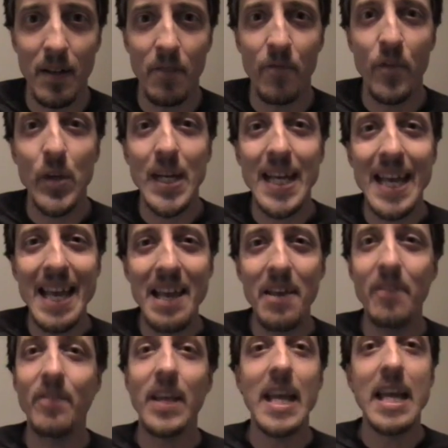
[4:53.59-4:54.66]

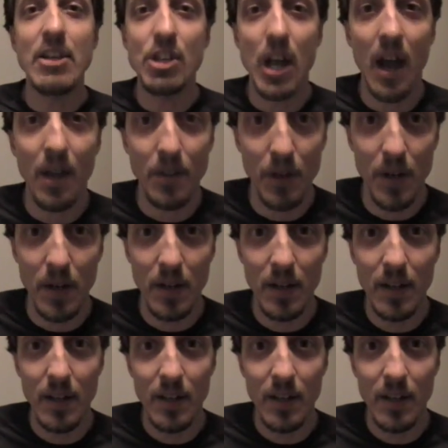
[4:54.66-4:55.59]
Forgive each other,